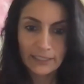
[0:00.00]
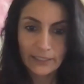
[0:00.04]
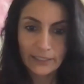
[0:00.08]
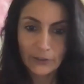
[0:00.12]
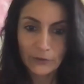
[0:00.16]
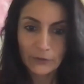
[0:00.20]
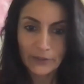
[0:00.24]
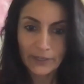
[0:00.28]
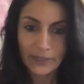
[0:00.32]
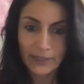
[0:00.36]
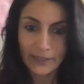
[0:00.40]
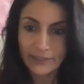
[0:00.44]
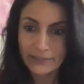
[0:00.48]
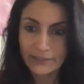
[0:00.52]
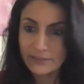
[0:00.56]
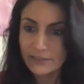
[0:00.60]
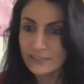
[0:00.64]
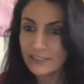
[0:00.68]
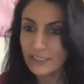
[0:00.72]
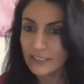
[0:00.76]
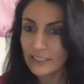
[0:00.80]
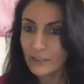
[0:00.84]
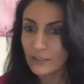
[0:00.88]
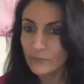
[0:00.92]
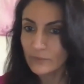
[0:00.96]
Okay, does
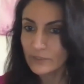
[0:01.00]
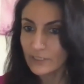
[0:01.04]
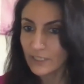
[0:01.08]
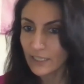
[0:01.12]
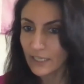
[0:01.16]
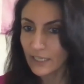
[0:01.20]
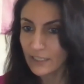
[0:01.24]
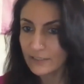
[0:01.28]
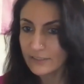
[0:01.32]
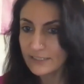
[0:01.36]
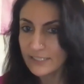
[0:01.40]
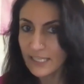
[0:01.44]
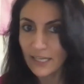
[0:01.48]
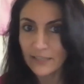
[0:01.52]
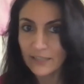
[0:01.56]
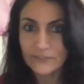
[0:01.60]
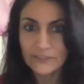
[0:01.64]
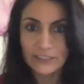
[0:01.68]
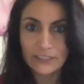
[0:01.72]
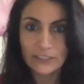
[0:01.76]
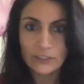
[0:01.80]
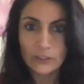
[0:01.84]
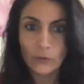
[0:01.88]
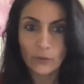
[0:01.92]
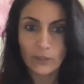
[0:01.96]
anyone else have
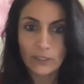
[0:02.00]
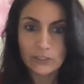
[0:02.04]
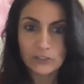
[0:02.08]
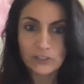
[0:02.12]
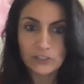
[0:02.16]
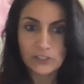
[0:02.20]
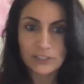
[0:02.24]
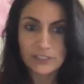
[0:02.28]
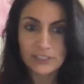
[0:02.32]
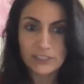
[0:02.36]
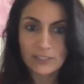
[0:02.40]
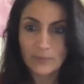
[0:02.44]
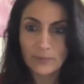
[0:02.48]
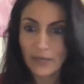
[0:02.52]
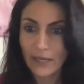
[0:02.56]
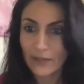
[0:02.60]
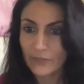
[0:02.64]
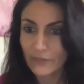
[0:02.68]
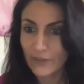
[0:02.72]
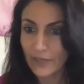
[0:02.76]
any questions about